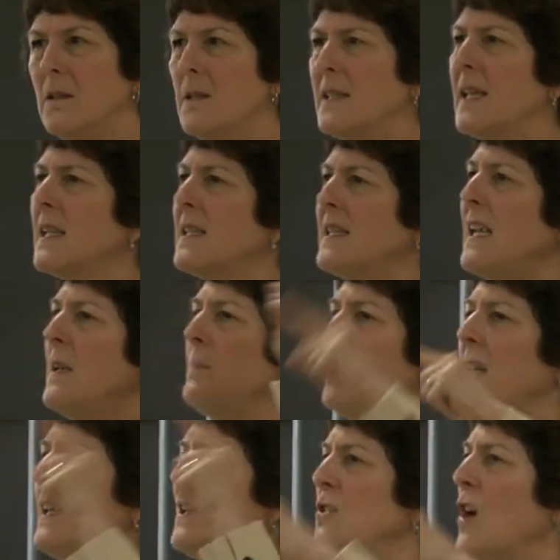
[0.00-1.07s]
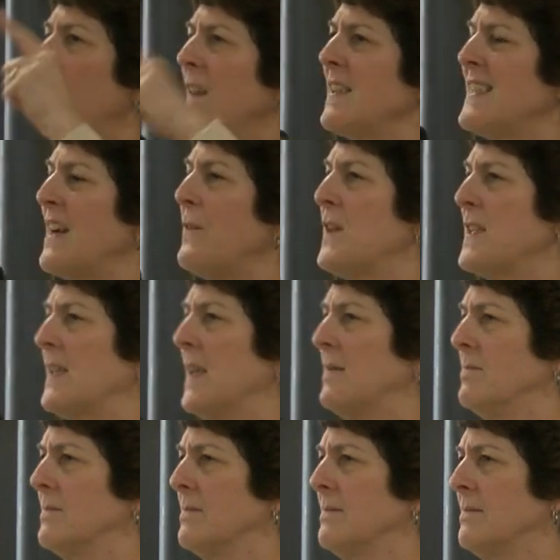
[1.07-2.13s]
$16 million deficit.
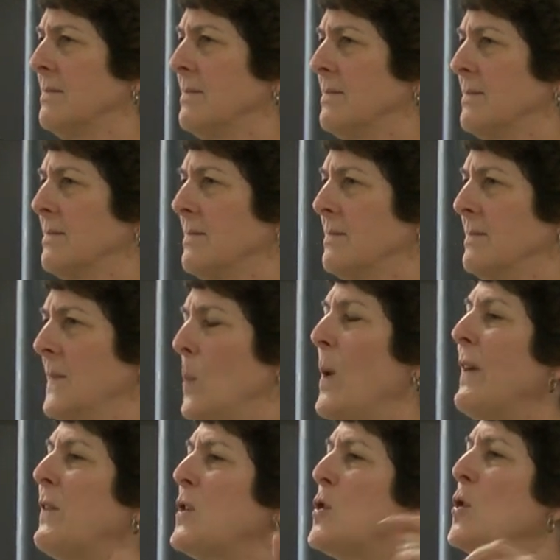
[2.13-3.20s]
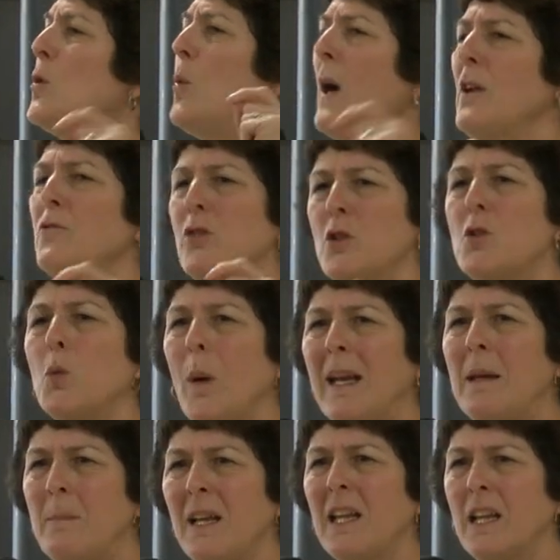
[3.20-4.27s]
We have a
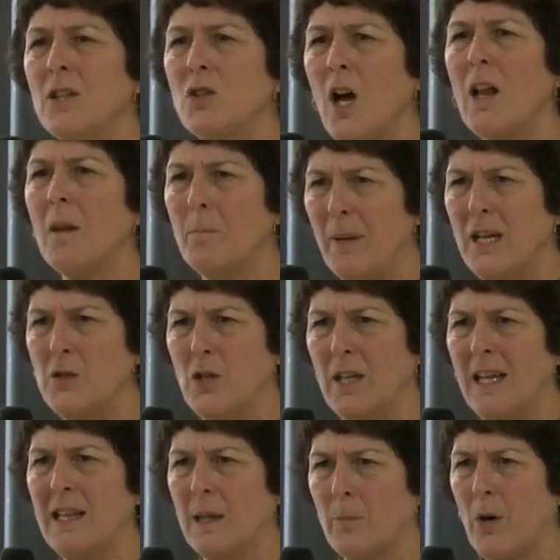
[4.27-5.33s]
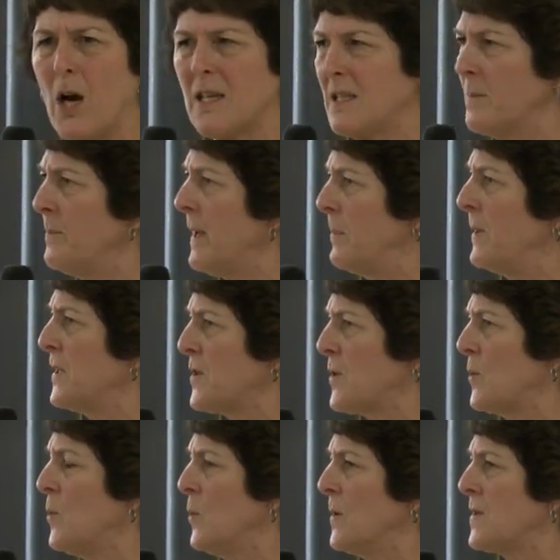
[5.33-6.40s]
$220 million budget in the Brockton Public
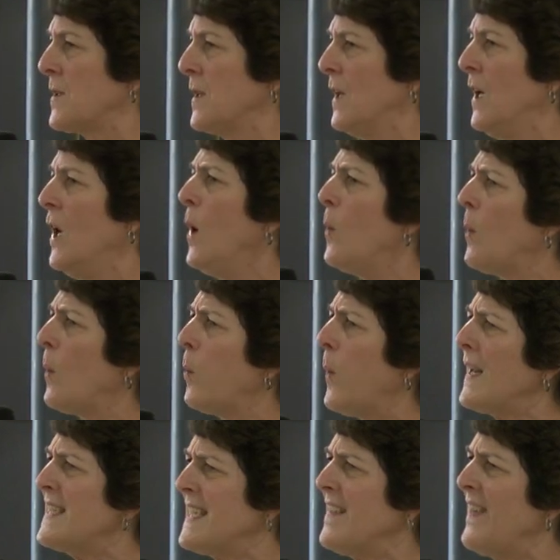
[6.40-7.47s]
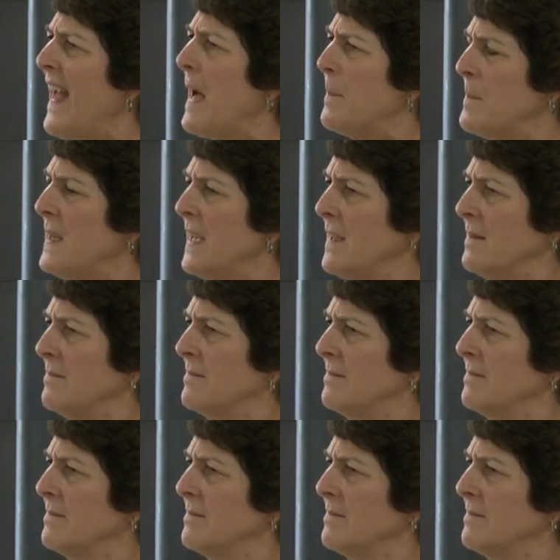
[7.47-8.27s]
Schools. Well, what did that mean?